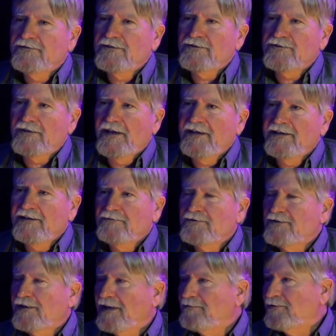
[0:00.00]
decided it
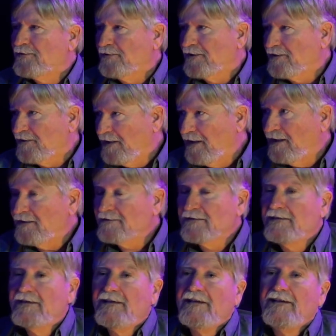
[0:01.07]
was time to run her out.
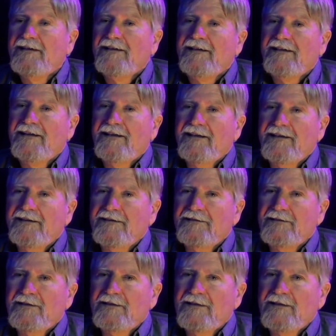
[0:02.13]
And